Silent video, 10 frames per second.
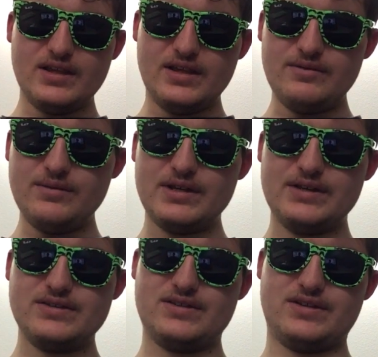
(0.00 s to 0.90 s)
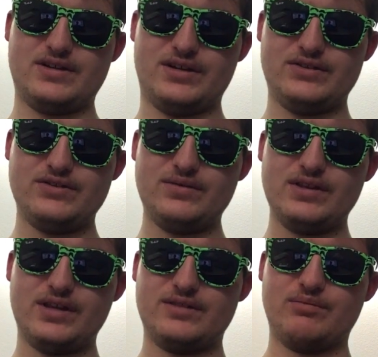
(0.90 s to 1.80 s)
Everyone else is good. I also really
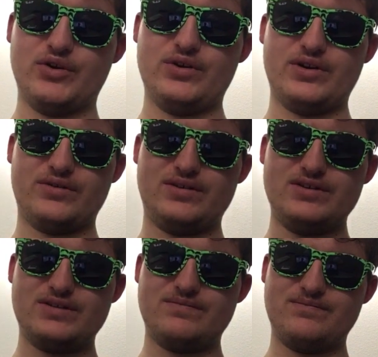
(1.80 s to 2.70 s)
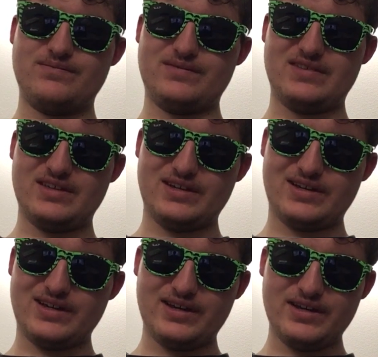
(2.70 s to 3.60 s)
like Bruno. He's.
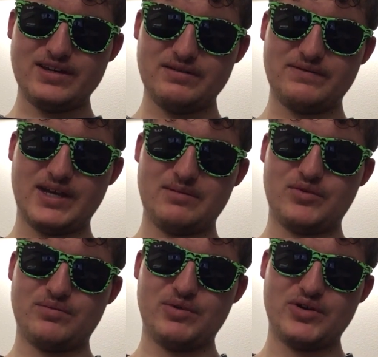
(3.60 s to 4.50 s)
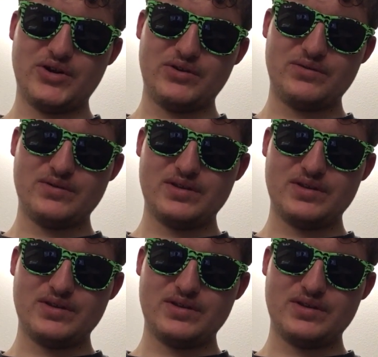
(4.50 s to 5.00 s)
I, I kind of vibe with Bruno.